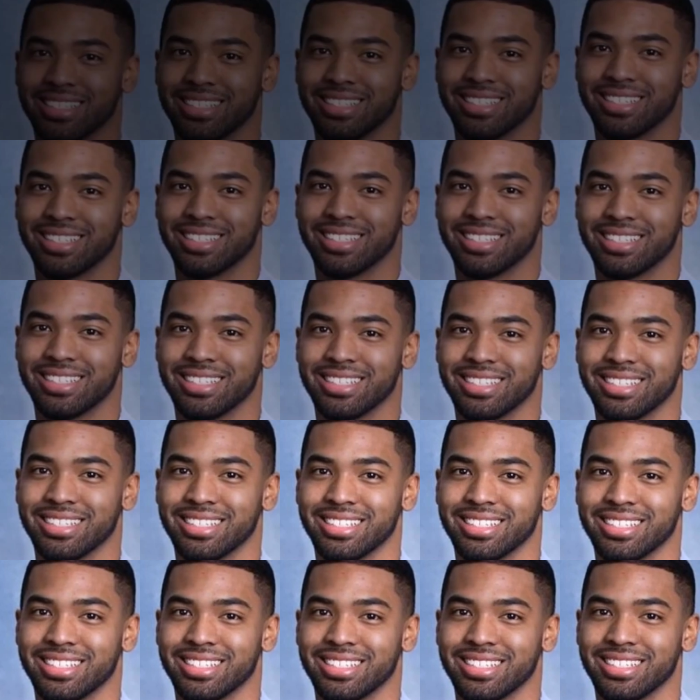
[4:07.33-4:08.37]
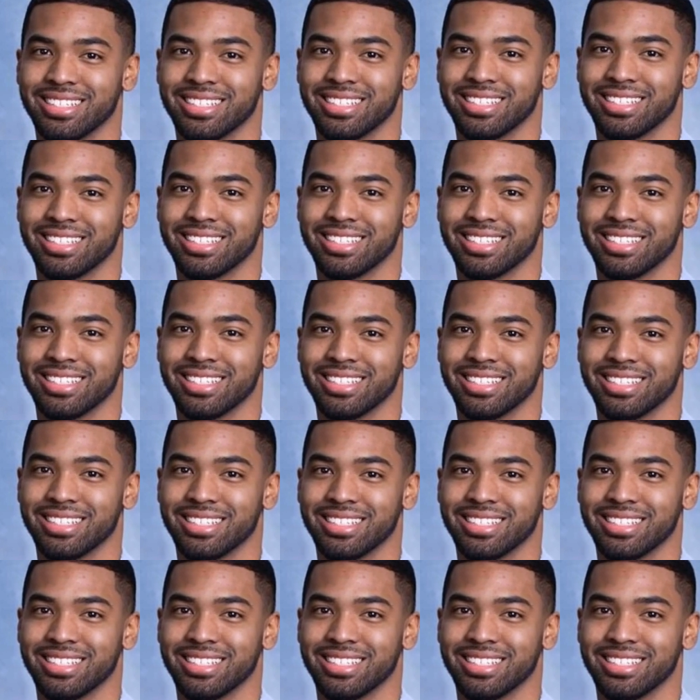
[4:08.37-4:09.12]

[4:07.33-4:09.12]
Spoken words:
(no one is talking)